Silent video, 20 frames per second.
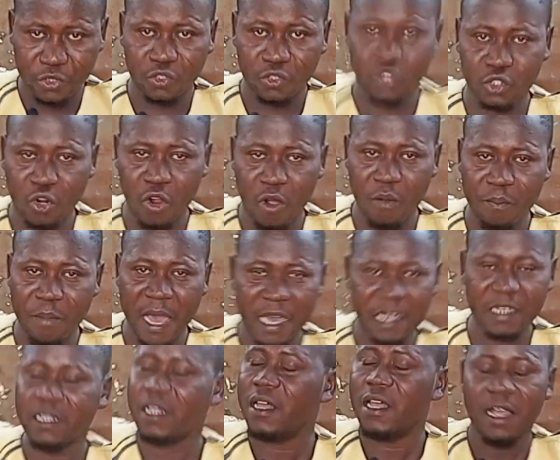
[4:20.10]
strong
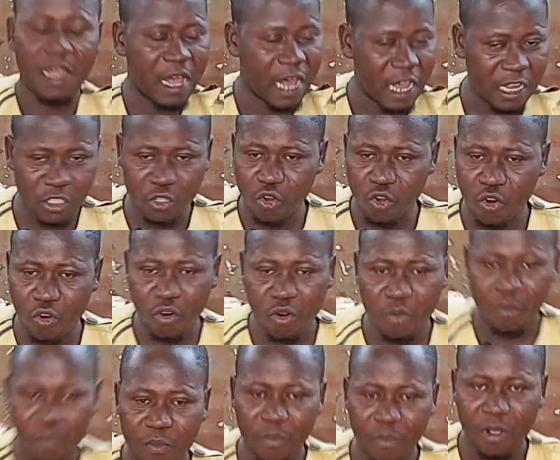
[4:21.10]
mind and no
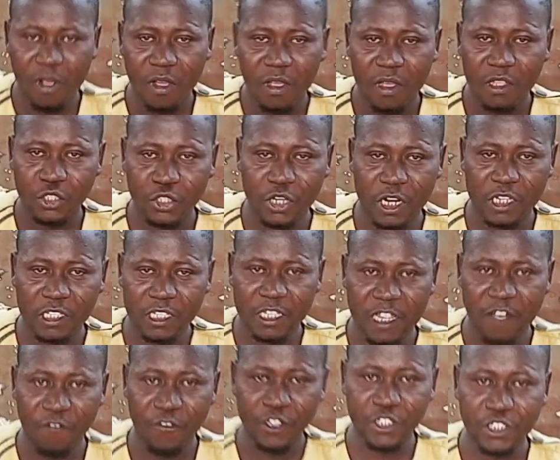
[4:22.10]
stress in
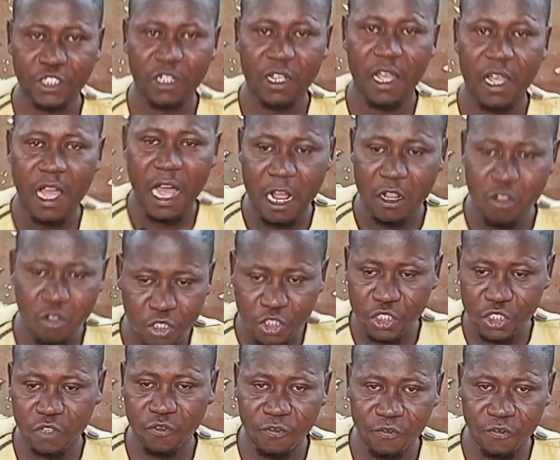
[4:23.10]
the fish and no
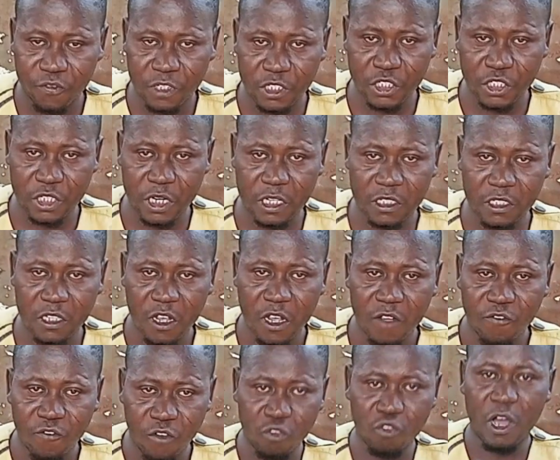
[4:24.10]
stress
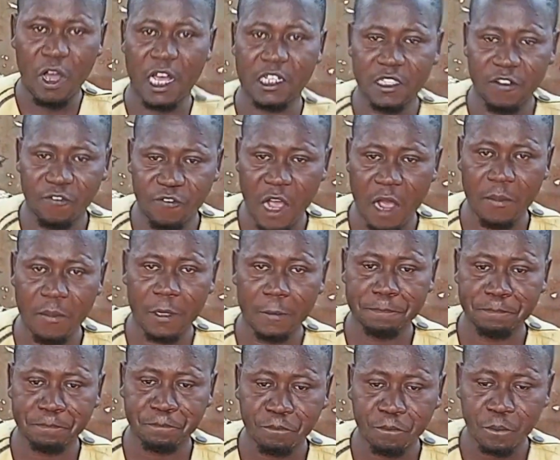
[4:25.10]
for you as a farmer.
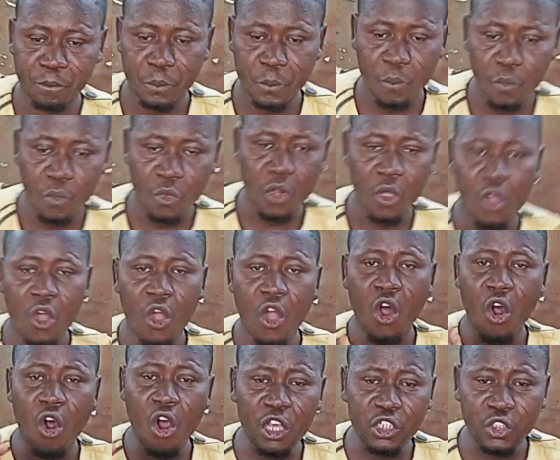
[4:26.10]

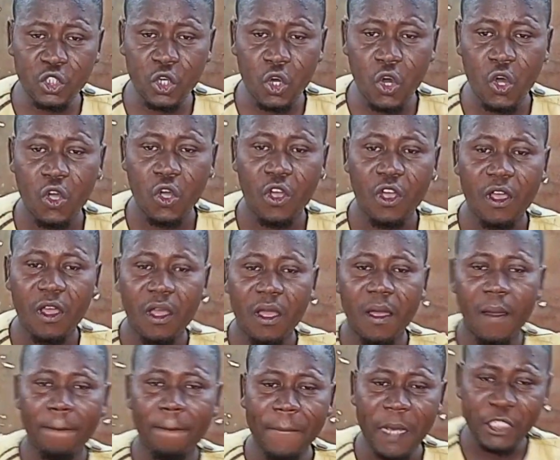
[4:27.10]
Also,
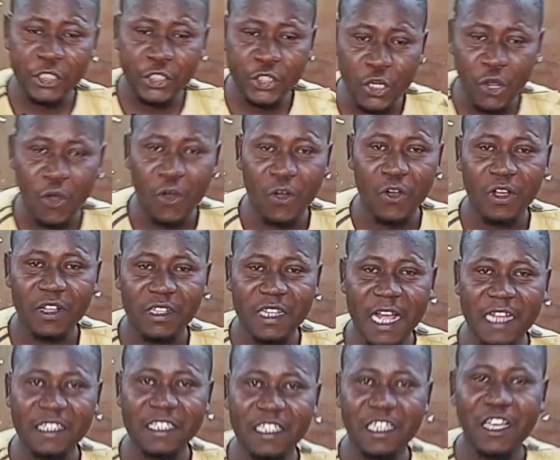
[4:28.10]
make sure
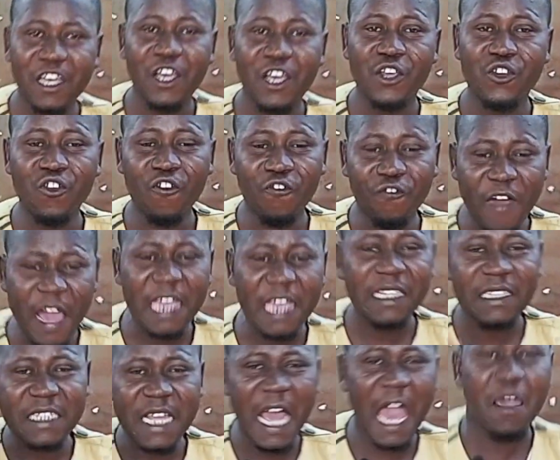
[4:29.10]
that you
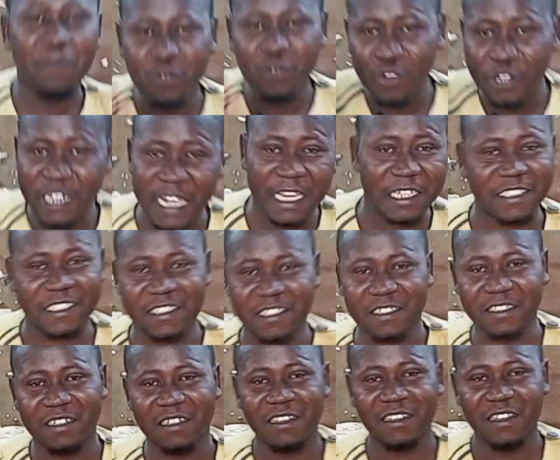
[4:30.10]
find time to rest.